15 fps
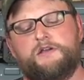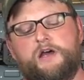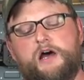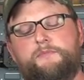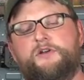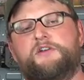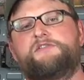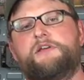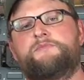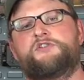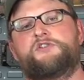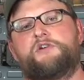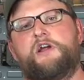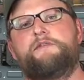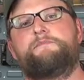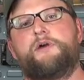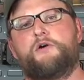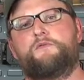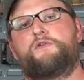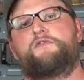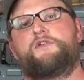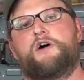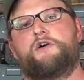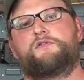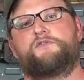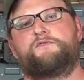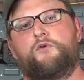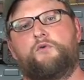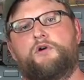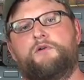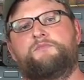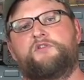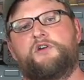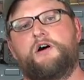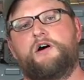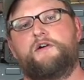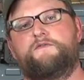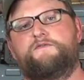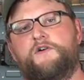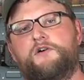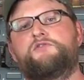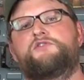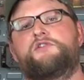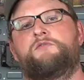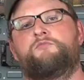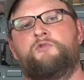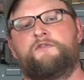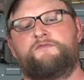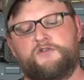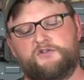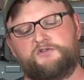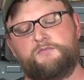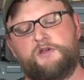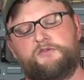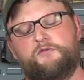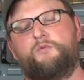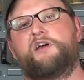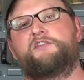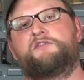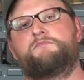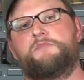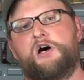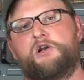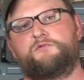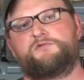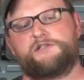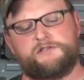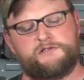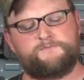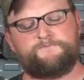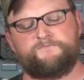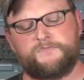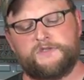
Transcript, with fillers: I'm going to demonstrate both of those forms of function with this Smith & Wesson Model 10.